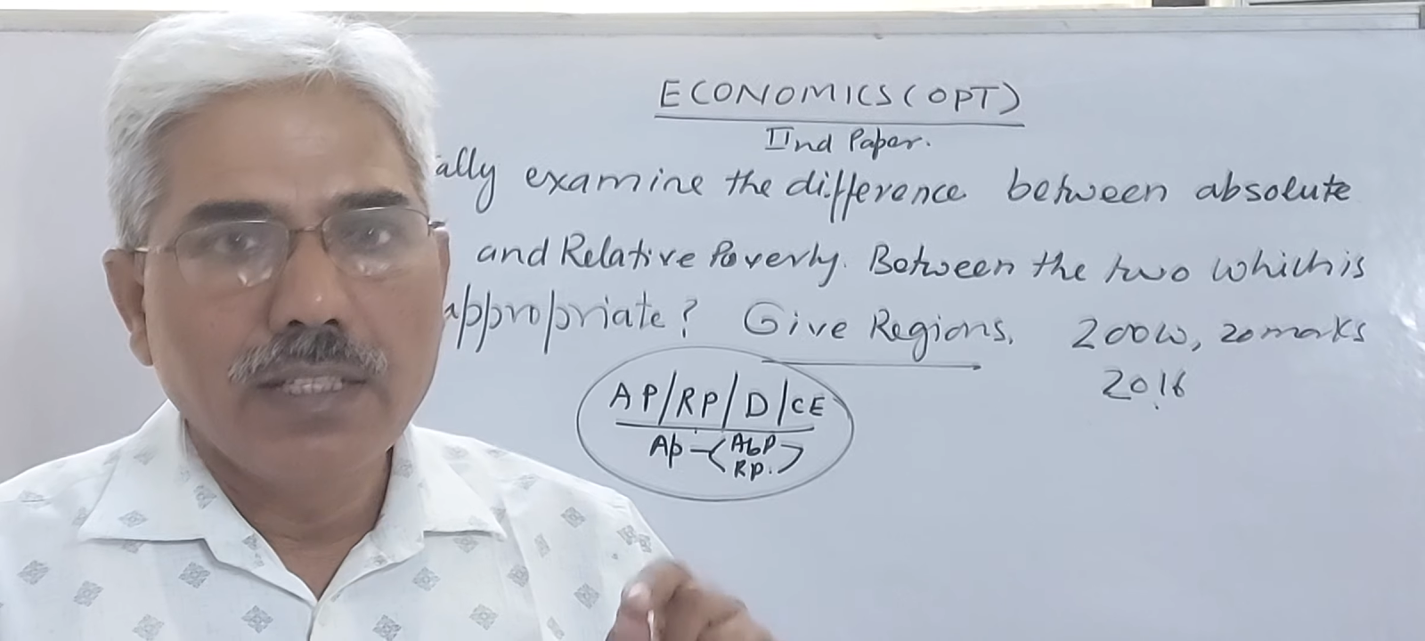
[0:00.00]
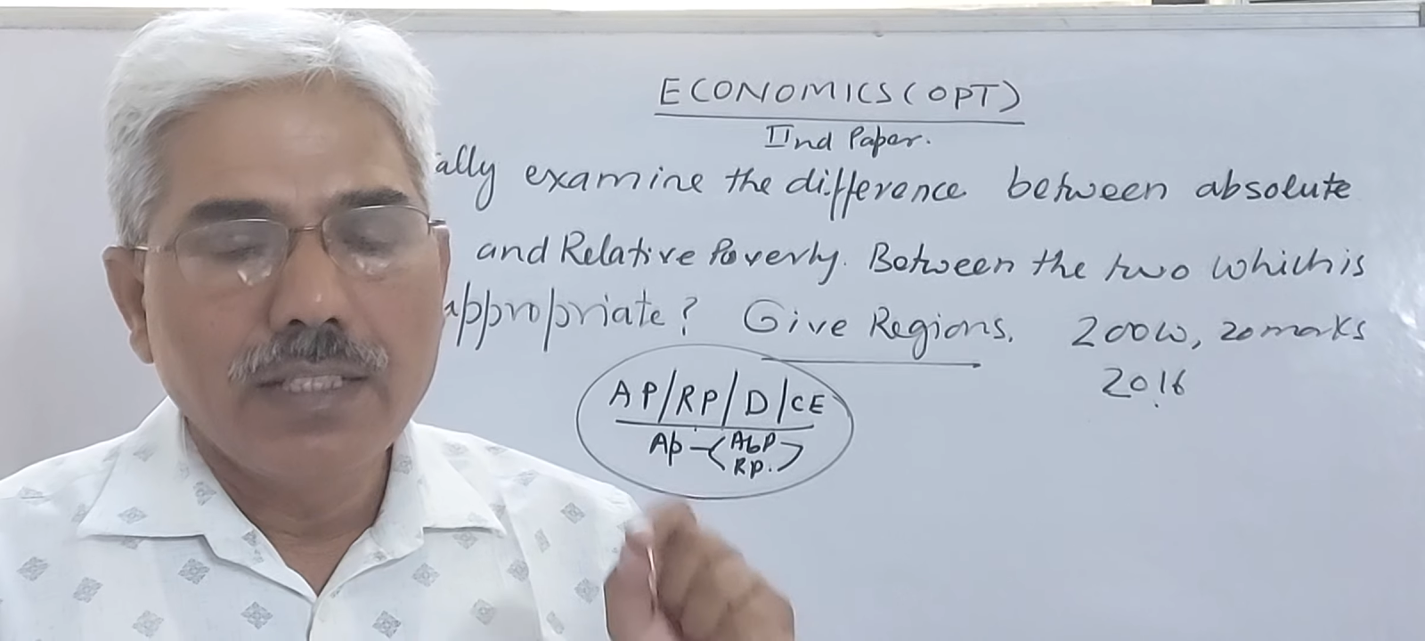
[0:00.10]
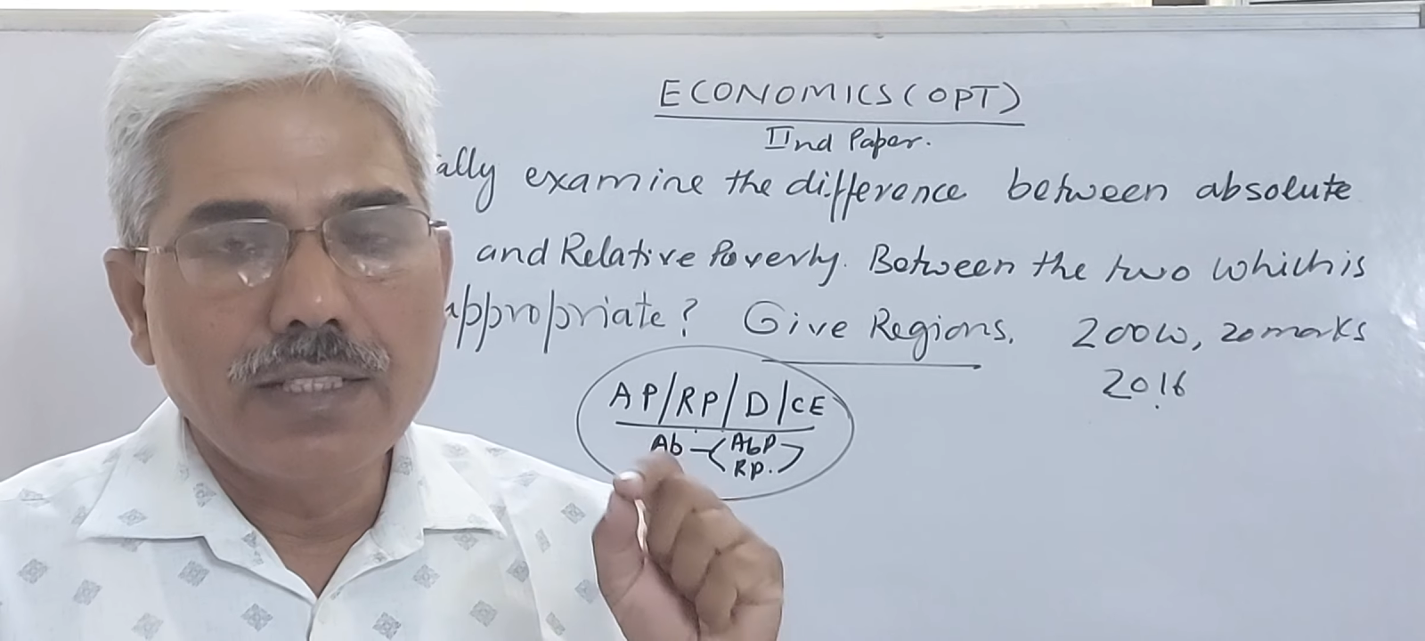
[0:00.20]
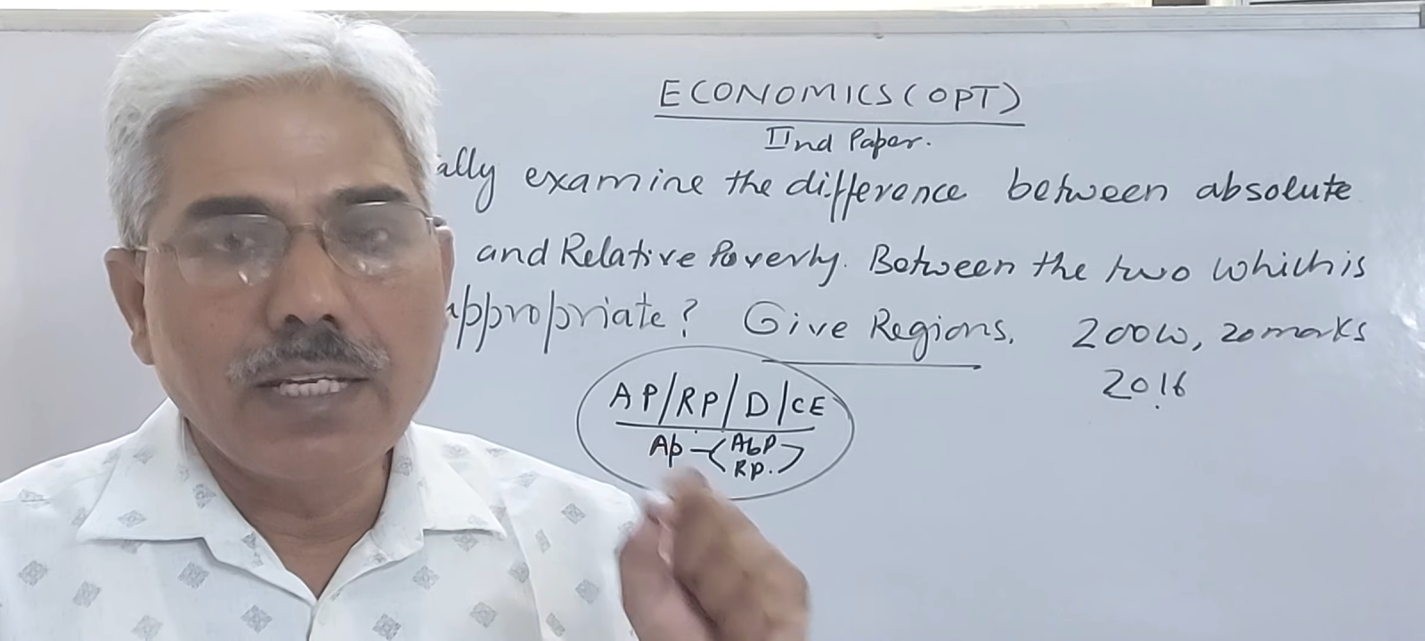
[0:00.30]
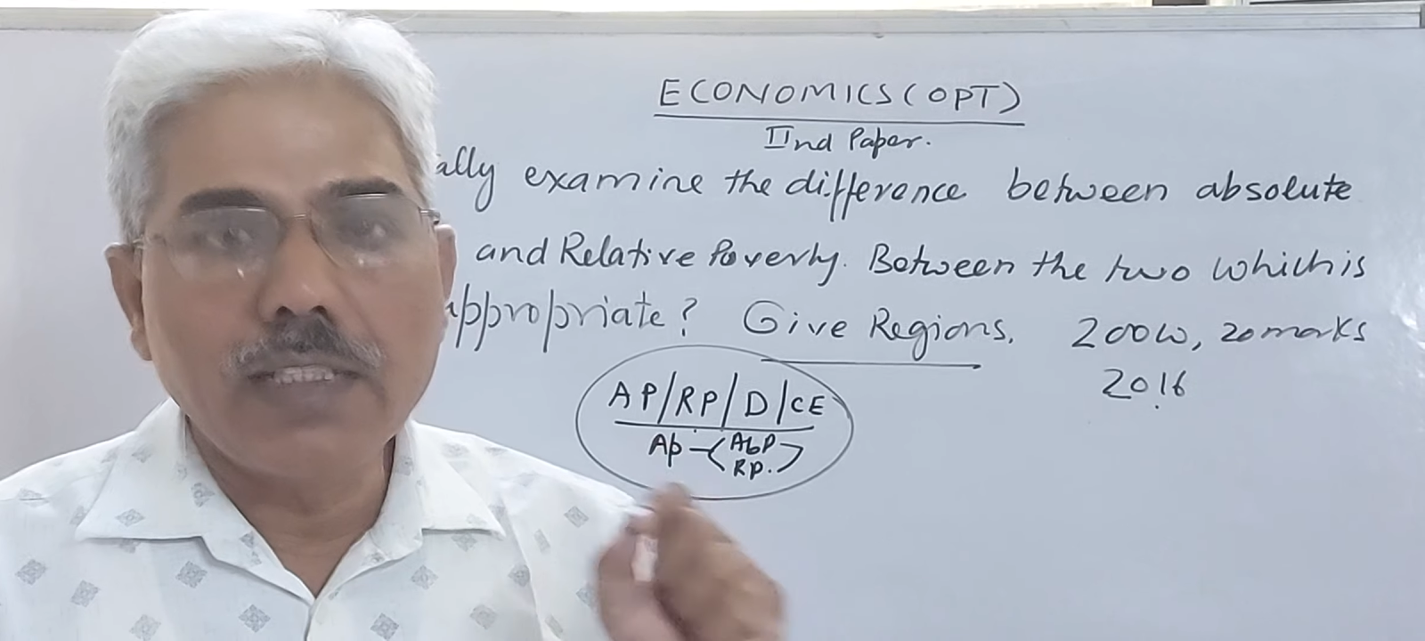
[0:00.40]

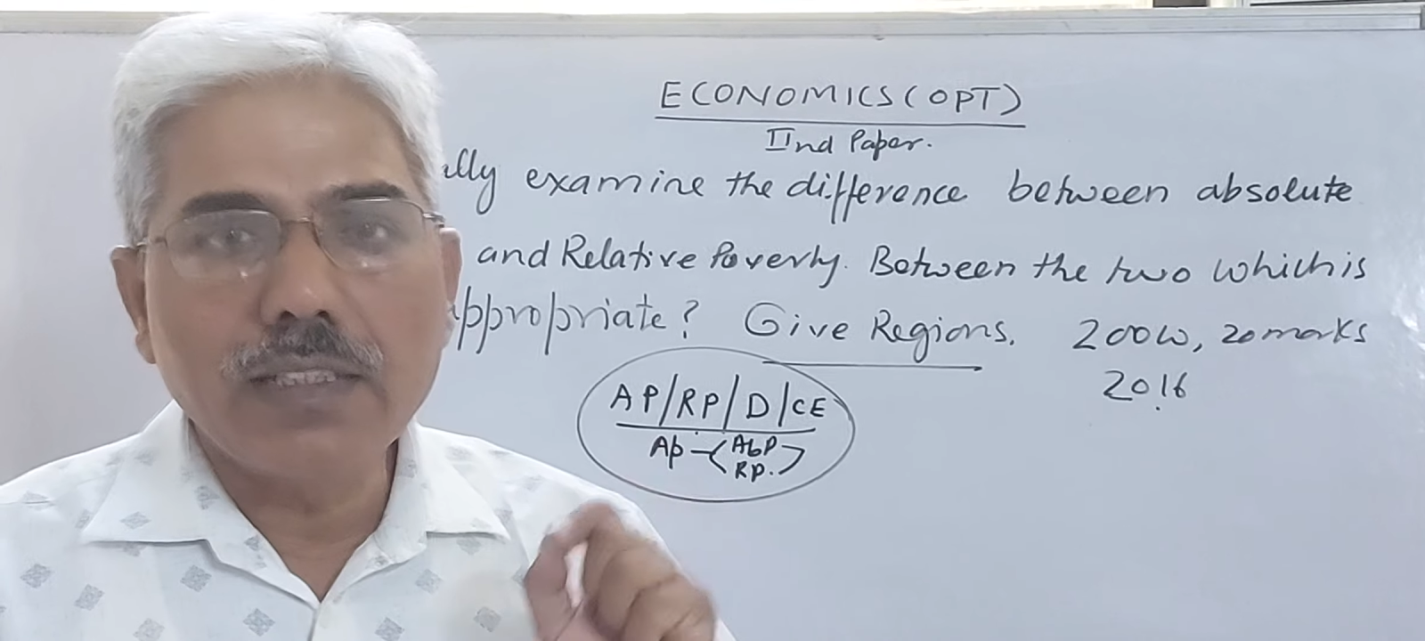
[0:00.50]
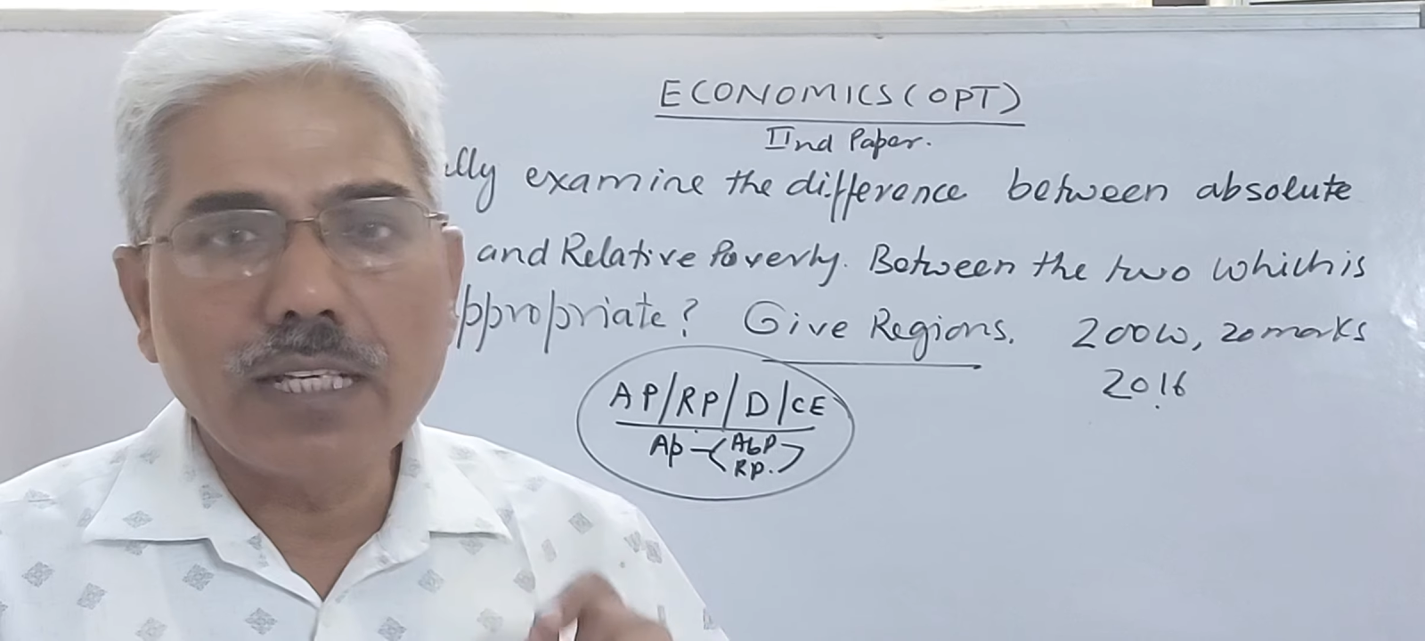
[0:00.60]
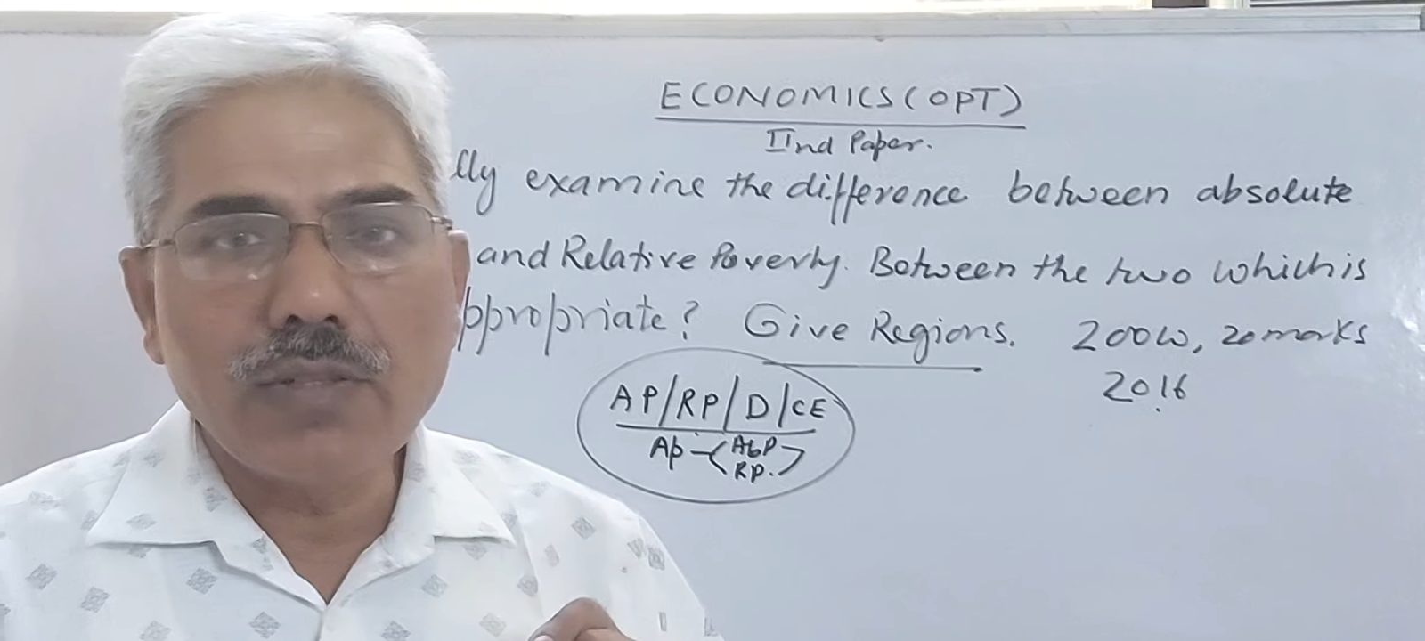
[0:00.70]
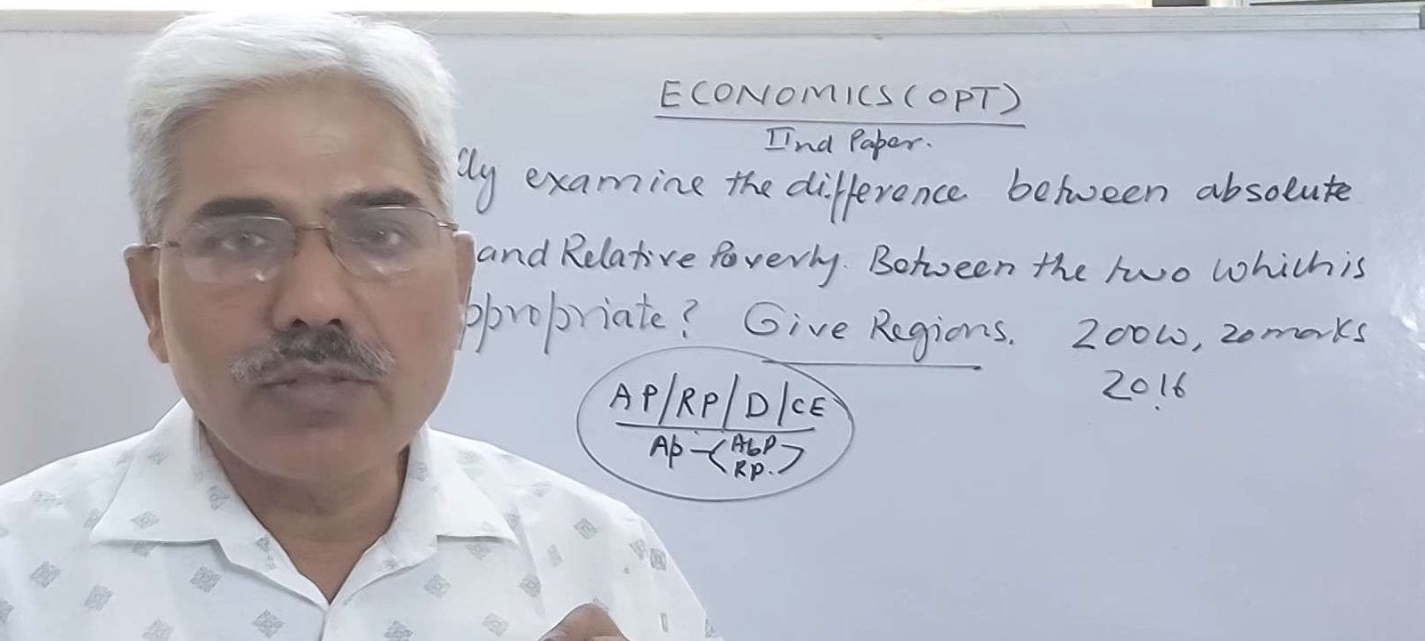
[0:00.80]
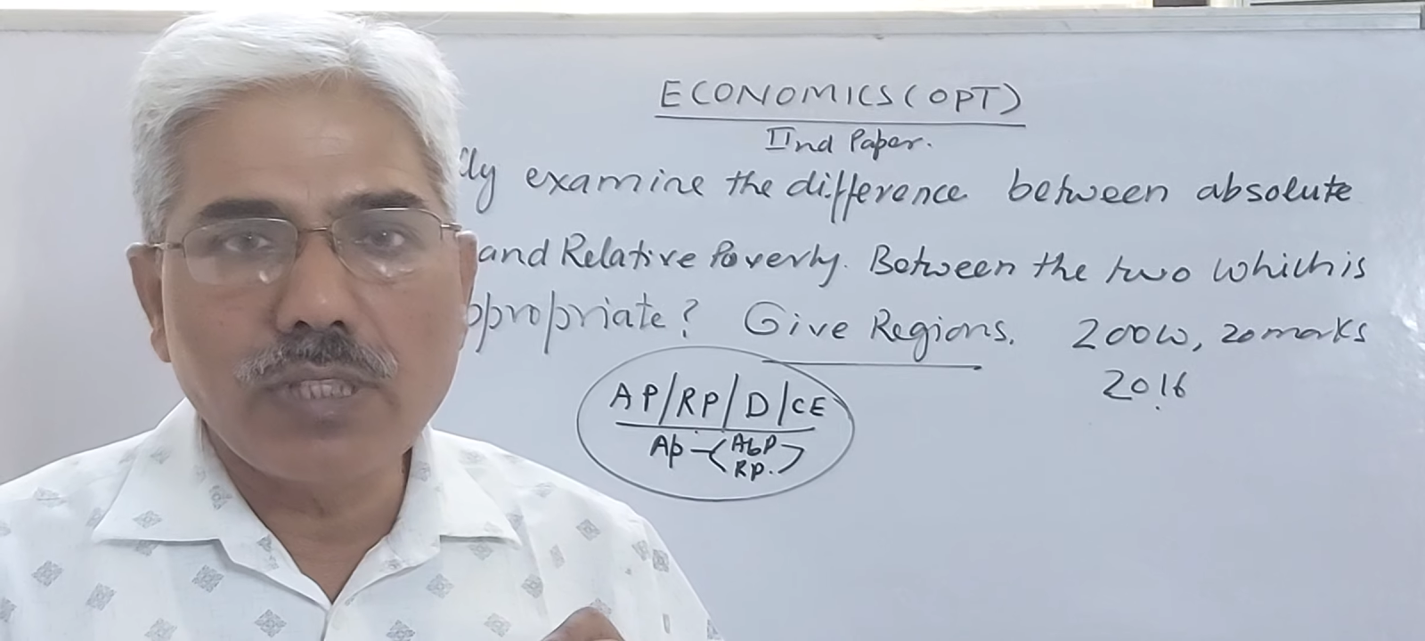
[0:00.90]

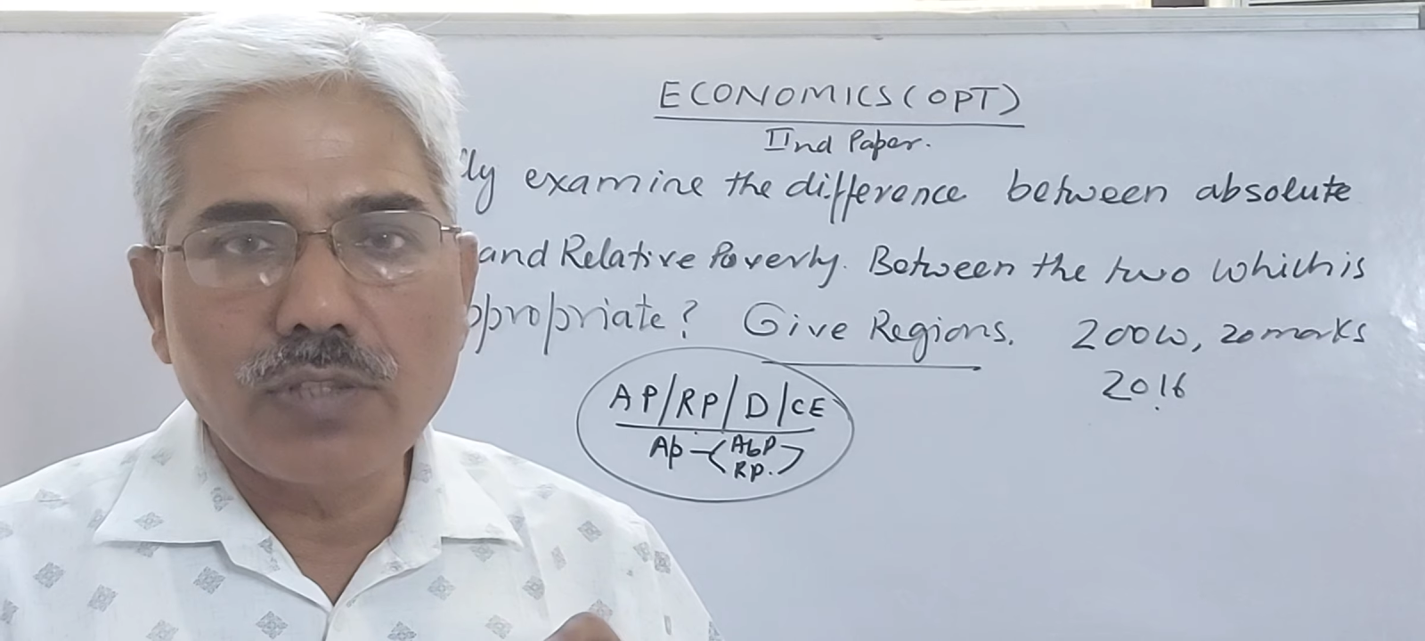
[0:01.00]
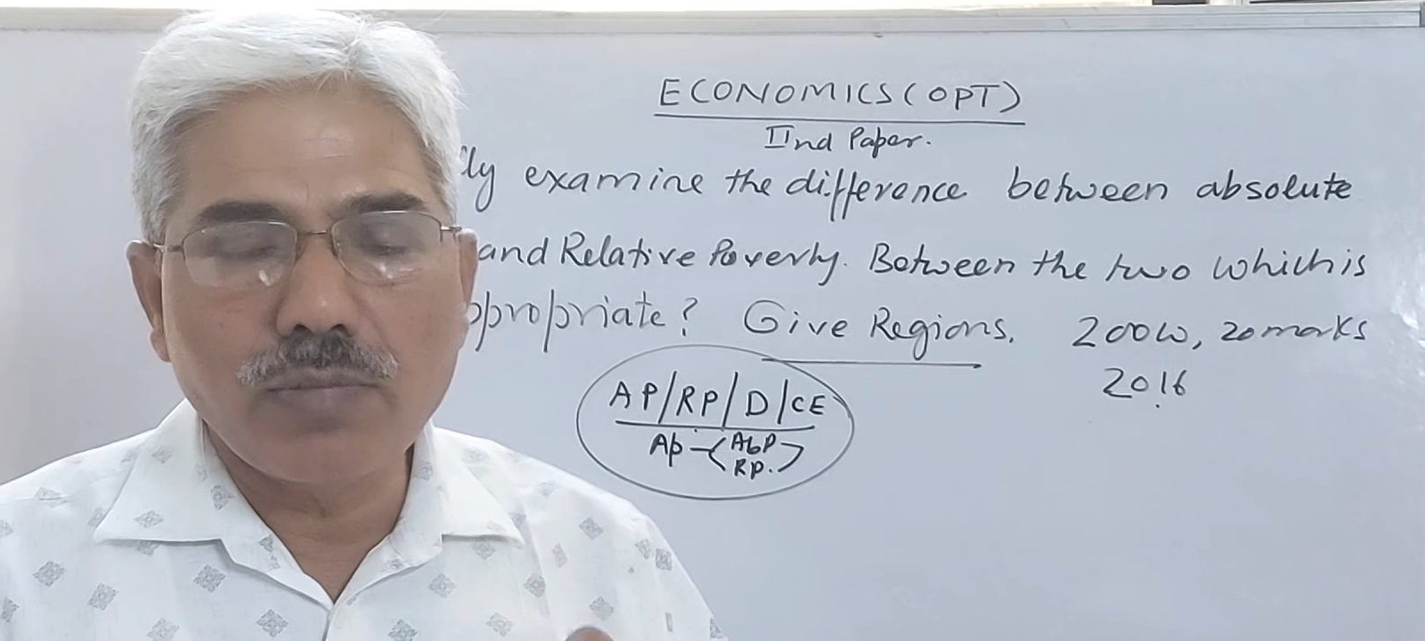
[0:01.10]
9,000